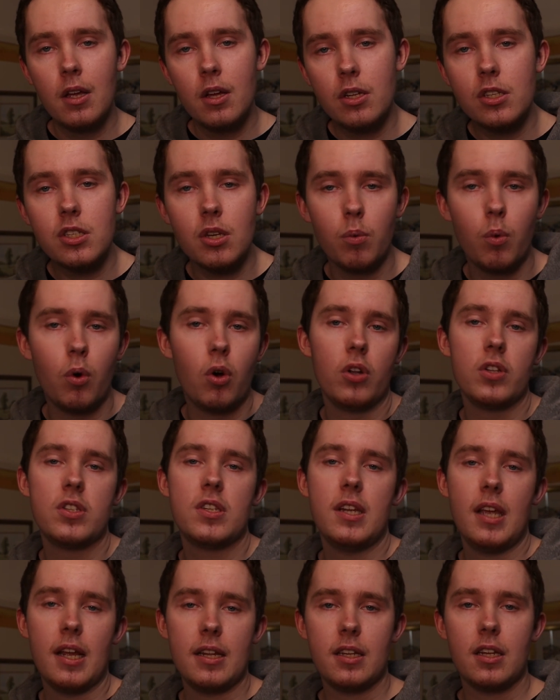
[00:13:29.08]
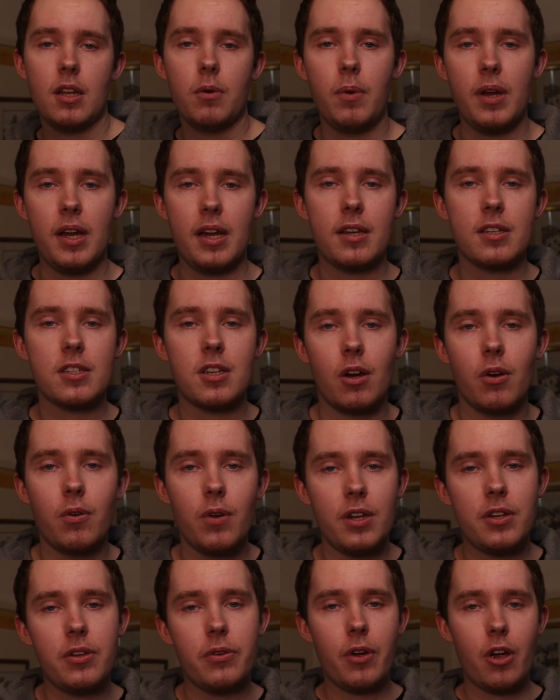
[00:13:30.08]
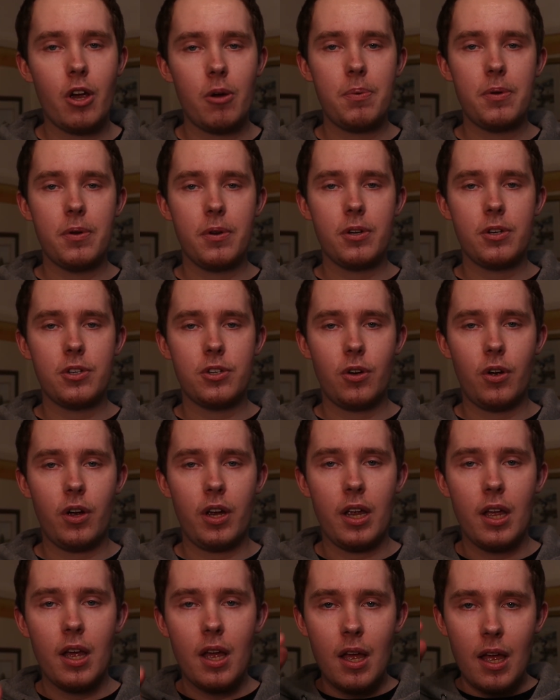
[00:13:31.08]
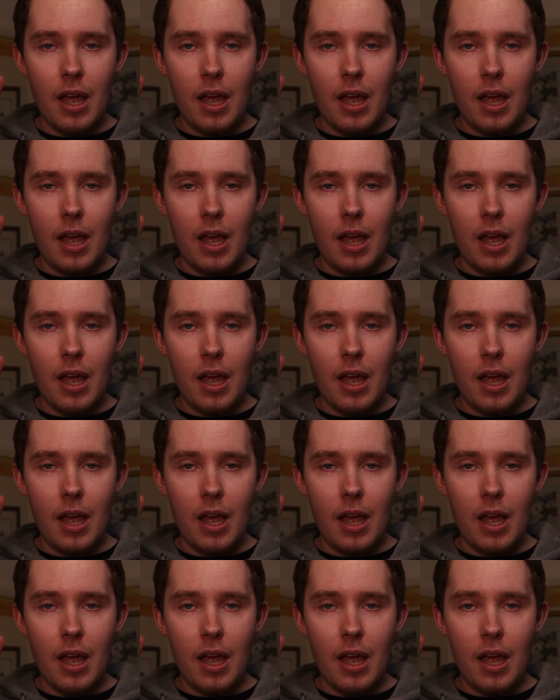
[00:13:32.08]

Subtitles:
towards the end of the week. So I really do hope you enjoy.